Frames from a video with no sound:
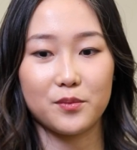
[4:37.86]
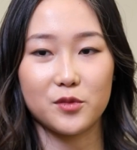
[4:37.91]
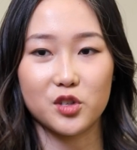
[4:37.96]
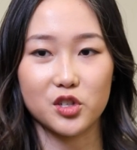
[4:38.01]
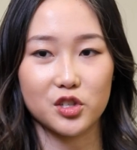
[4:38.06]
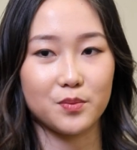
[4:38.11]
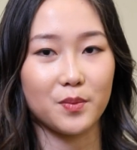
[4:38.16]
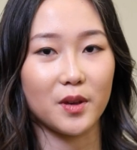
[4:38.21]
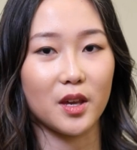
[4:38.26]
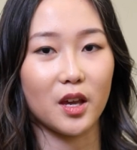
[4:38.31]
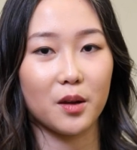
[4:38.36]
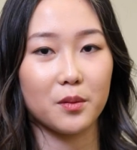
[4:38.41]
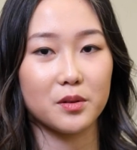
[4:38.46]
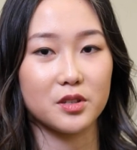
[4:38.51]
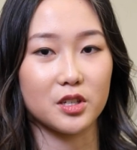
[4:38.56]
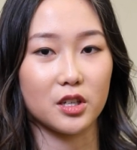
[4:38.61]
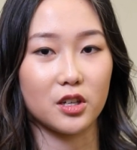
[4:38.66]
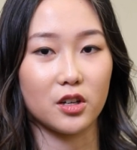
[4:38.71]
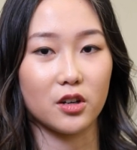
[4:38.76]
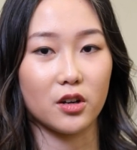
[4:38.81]
just being able
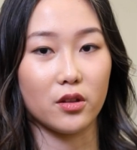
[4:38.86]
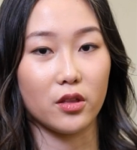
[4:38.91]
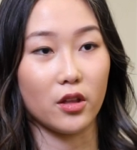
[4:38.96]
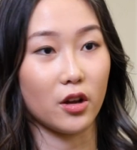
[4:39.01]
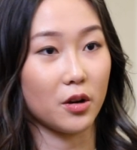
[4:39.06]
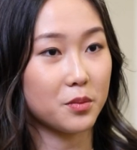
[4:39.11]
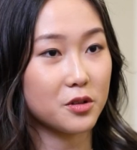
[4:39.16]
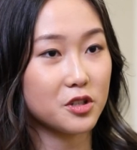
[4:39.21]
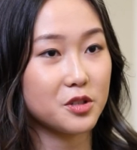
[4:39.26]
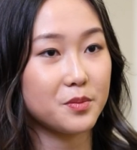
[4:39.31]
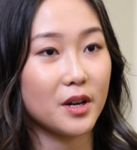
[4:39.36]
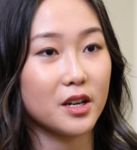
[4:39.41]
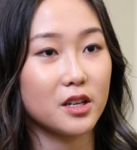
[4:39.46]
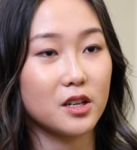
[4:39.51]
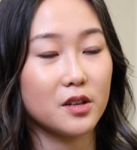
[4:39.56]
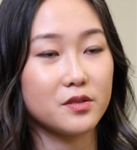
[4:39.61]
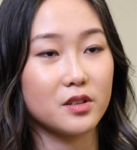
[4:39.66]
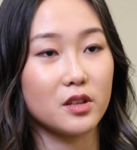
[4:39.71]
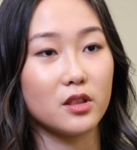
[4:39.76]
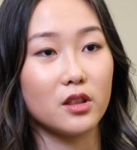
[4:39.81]
to hear their
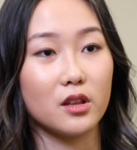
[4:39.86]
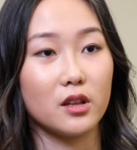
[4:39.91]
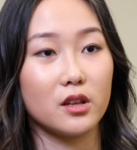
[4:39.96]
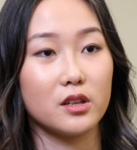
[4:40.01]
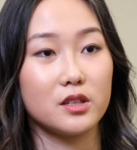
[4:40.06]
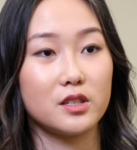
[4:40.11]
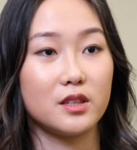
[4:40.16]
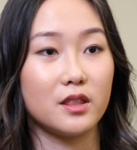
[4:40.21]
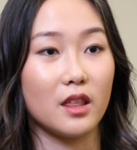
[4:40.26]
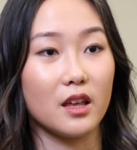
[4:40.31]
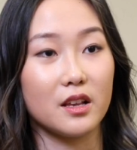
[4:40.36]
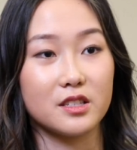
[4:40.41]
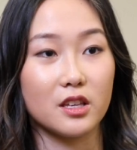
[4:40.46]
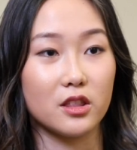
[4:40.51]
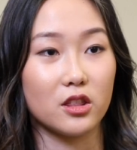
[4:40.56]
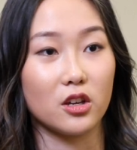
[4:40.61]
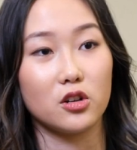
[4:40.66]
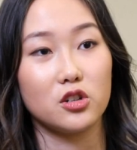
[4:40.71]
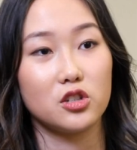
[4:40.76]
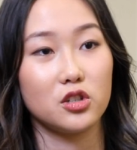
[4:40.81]
perspectives and the things
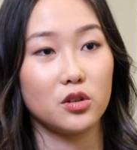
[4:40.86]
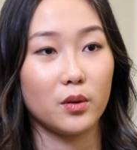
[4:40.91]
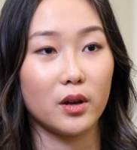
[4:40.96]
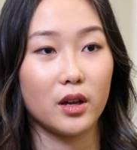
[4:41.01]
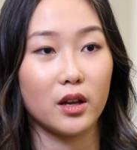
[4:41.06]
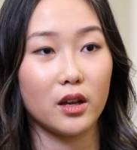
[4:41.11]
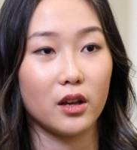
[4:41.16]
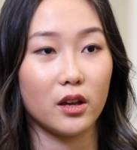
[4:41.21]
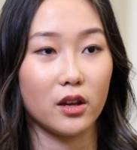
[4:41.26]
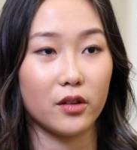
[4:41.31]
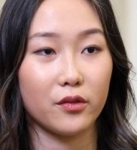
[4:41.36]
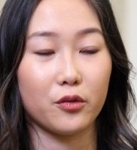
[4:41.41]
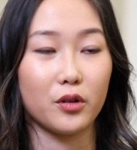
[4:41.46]
that they're doing.